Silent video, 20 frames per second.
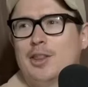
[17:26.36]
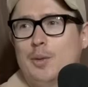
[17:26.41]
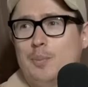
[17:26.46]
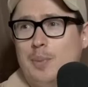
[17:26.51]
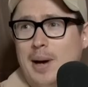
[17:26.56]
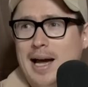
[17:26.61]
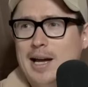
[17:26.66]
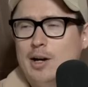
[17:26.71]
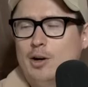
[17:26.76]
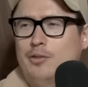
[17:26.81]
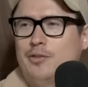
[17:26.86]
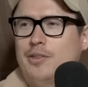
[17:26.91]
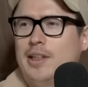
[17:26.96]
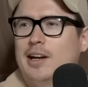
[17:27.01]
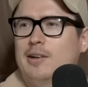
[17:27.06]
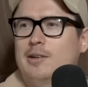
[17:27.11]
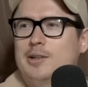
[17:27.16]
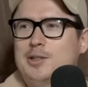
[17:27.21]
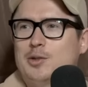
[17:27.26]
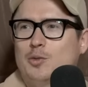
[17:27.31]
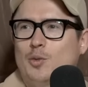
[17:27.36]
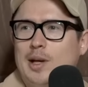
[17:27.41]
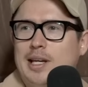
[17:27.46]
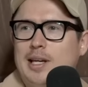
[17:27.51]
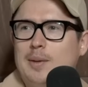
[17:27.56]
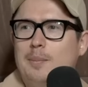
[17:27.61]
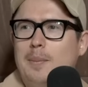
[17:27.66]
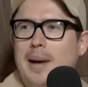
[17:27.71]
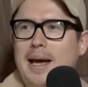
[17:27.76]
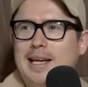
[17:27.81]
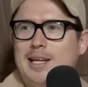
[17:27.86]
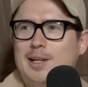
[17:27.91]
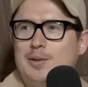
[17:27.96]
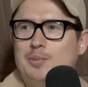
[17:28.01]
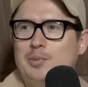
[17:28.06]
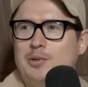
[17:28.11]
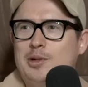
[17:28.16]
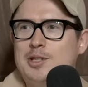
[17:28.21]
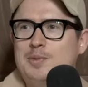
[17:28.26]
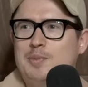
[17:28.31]
the payoff there is that we can make
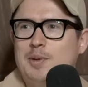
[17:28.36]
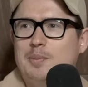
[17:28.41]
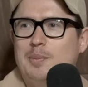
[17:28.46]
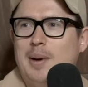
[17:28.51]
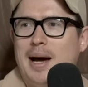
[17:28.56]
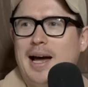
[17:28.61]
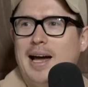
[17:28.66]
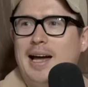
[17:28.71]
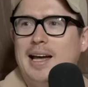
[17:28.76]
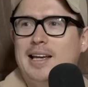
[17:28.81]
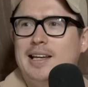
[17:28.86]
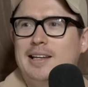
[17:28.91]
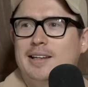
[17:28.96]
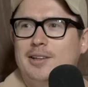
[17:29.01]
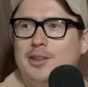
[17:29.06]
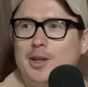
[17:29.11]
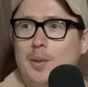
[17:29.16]
Brisbane pay